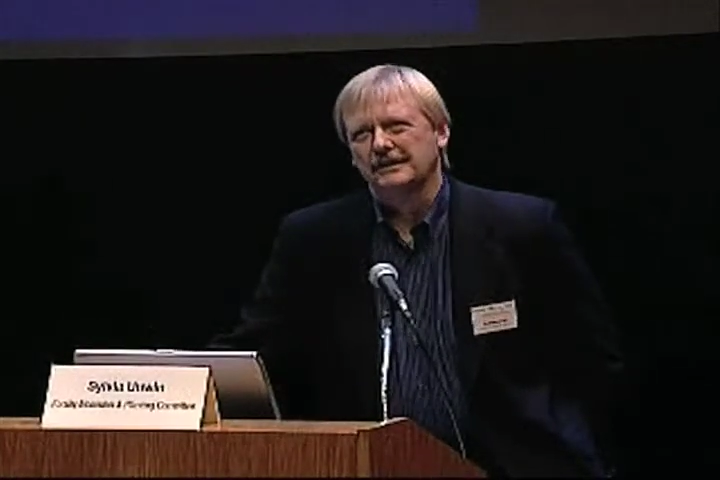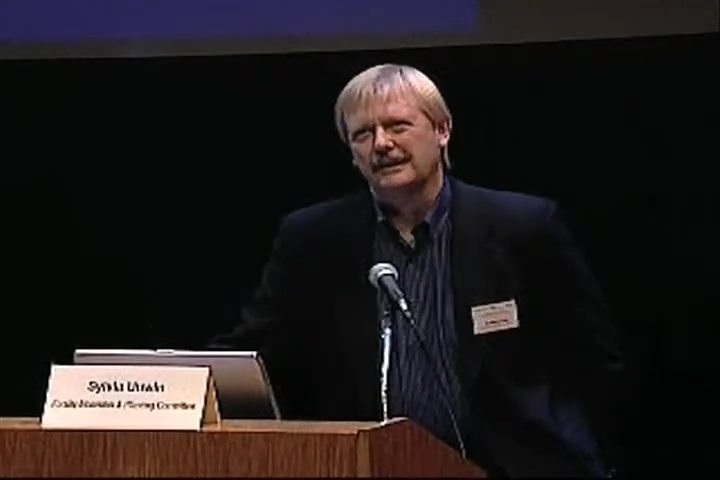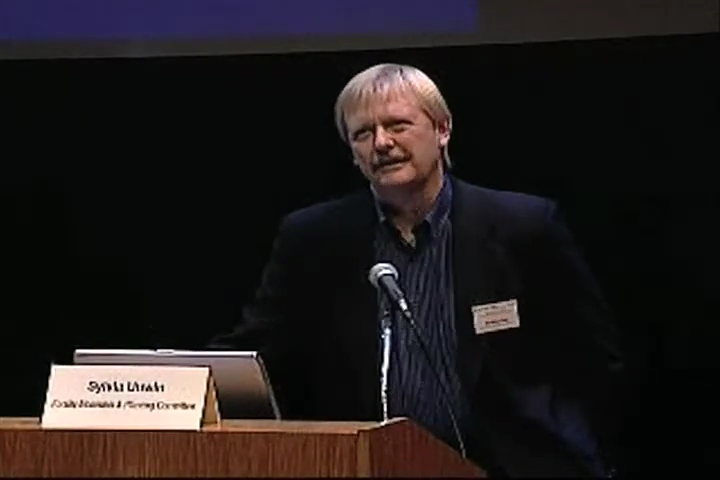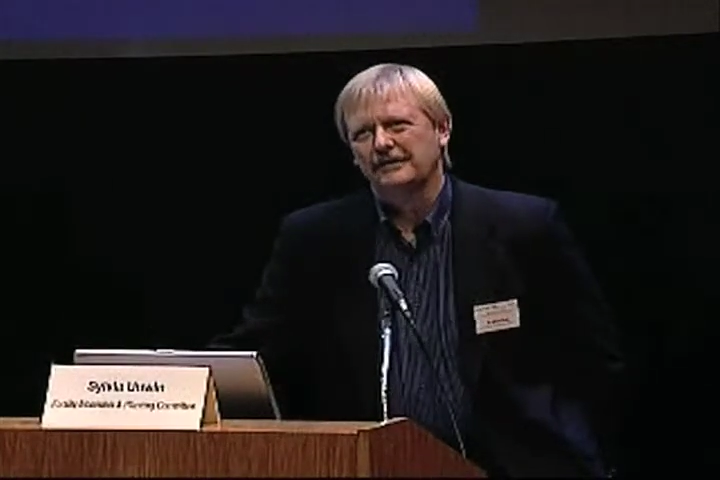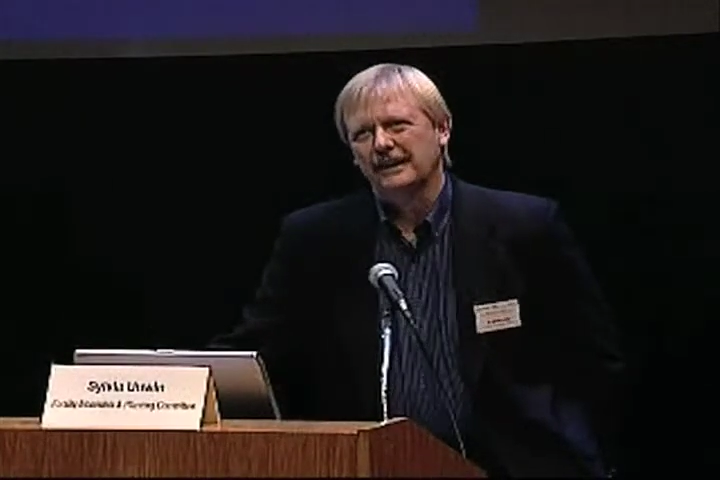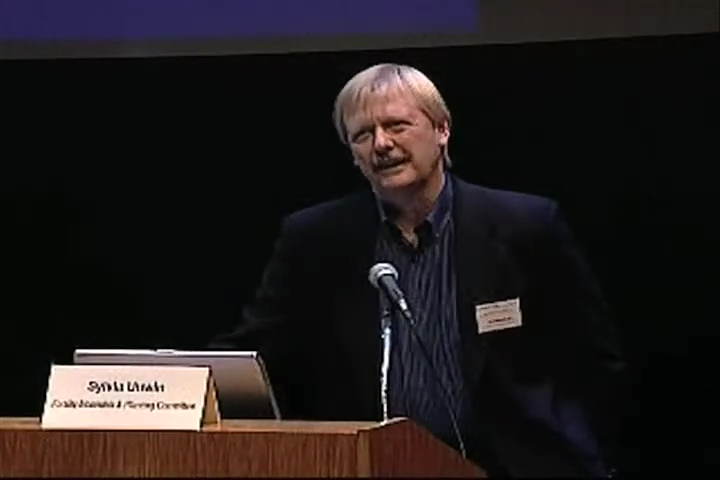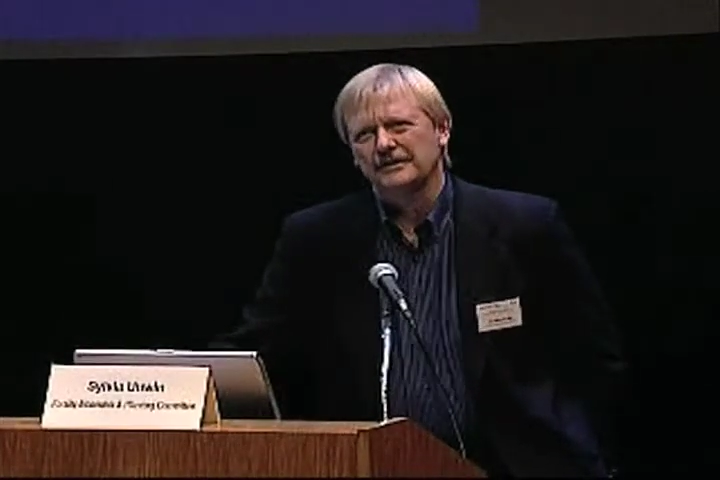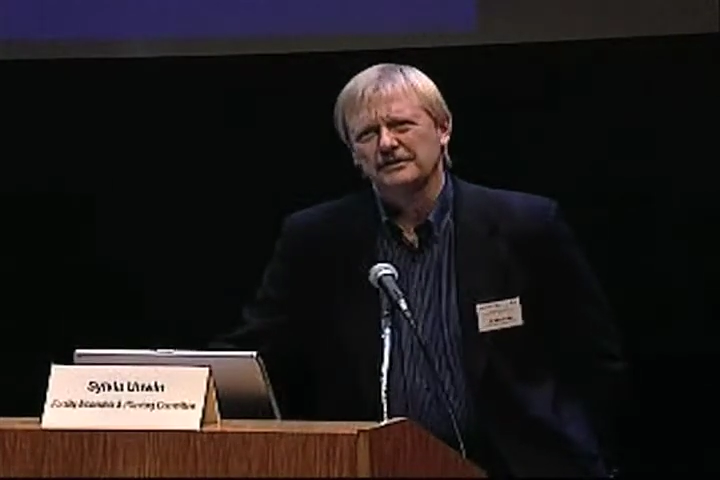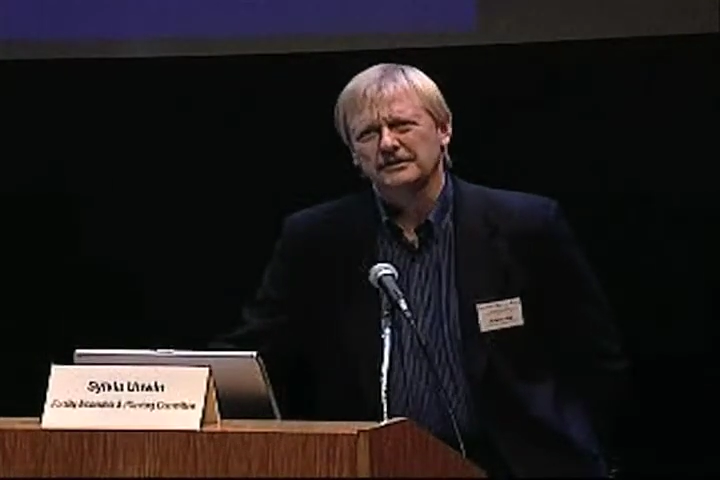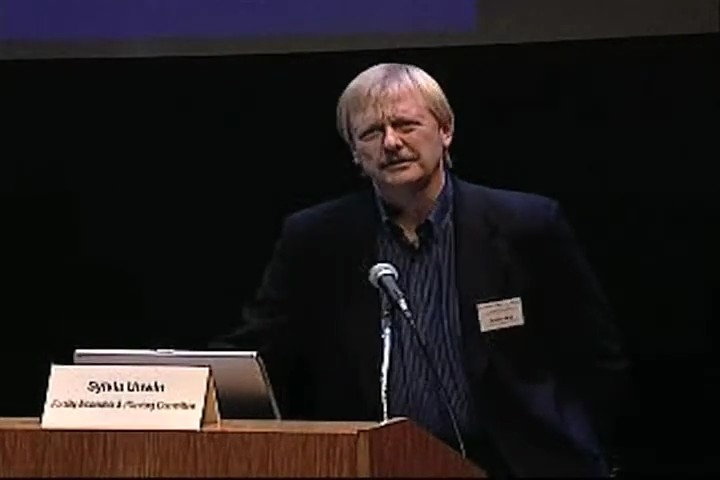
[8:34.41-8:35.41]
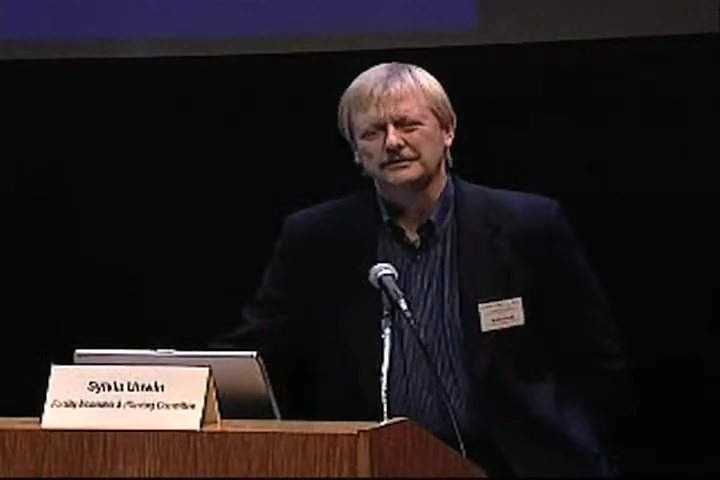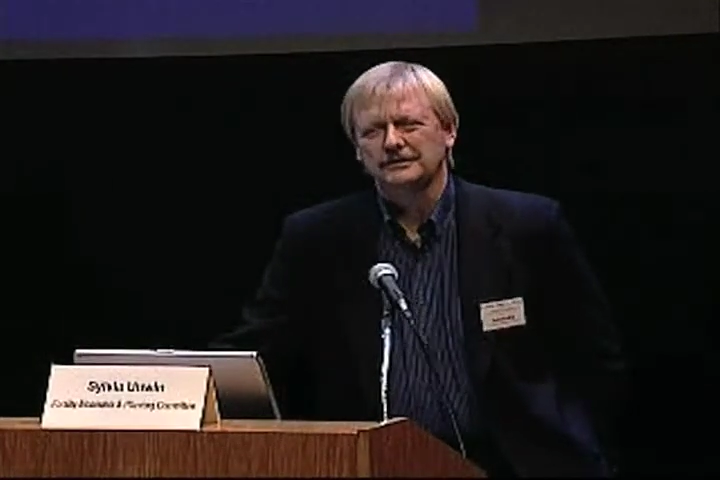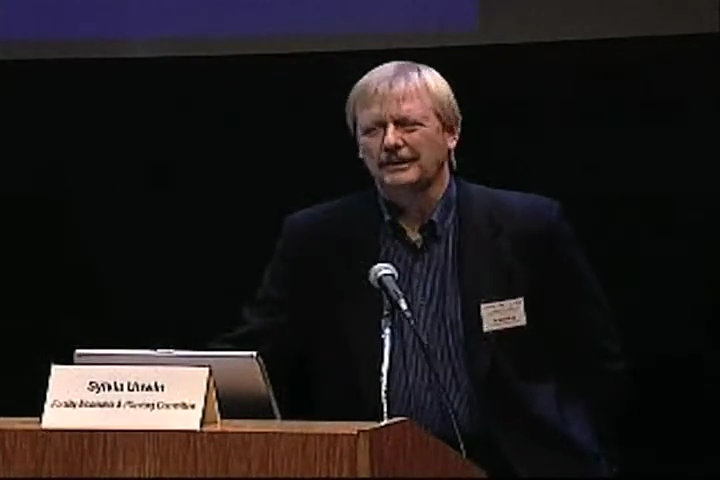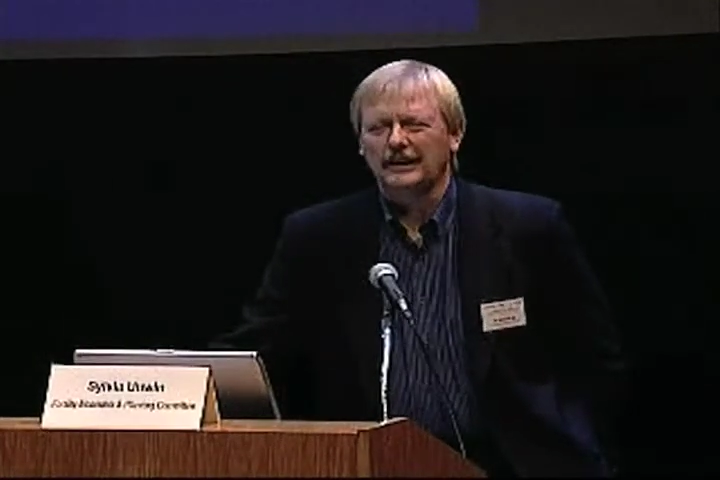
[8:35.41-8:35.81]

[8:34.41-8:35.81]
and I found out you could